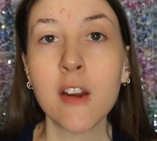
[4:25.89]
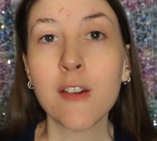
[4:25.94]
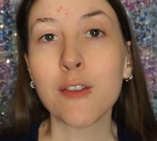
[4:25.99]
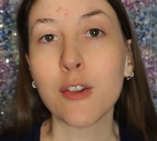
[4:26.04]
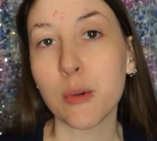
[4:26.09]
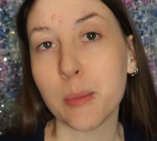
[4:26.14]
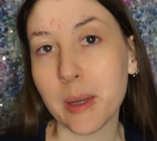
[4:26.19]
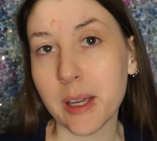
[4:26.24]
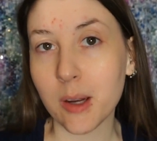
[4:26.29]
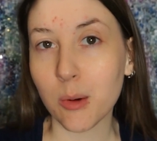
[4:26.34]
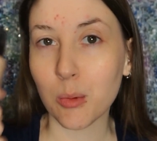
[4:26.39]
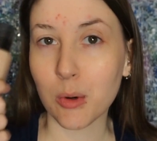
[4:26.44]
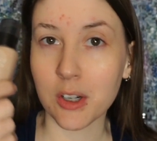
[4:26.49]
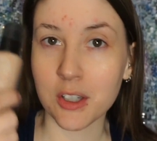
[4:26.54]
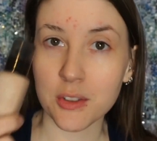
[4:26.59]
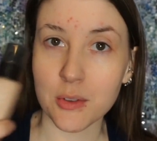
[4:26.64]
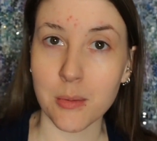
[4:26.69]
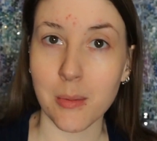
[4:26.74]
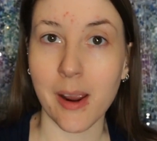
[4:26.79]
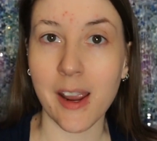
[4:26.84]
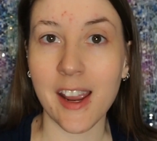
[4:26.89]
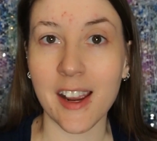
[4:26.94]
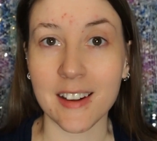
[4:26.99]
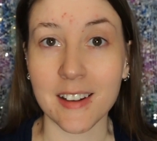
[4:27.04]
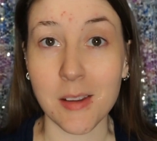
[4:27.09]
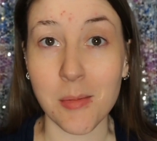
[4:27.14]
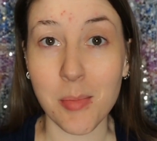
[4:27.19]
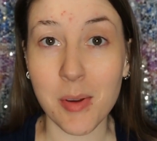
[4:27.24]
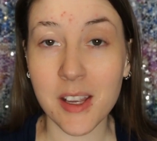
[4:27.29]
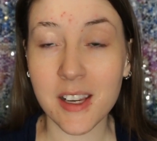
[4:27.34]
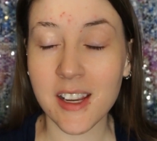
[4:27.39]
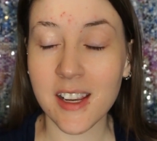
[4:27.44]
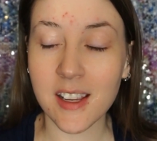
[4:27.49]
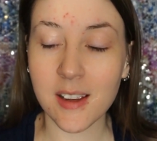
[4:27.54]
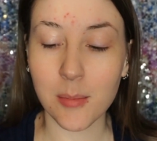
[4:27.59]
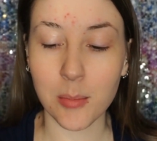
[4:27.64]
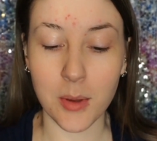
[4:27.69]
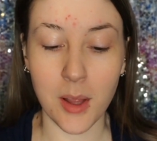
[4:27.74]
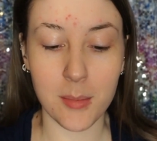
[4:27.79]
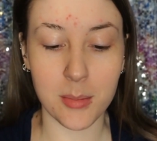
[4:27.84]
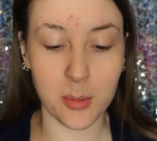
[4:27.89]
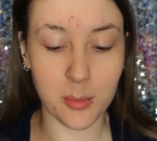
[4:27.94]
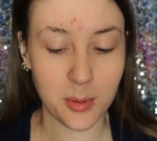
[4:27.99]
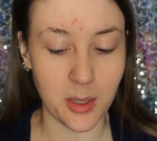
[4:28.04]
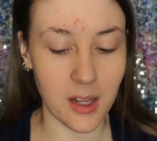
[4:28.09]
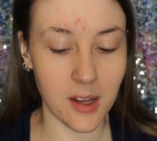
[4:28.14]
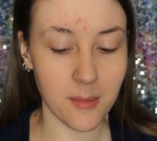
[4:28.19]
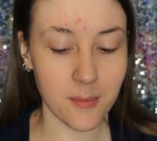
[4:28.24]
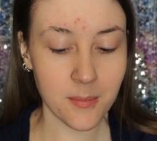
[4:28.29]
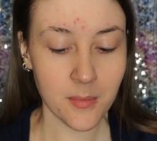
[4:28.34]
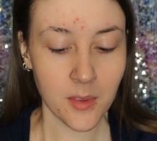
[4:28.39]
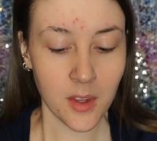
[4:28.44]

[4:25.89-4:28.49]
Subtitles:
For me, it works for my acne pitting, blah, blah, blah.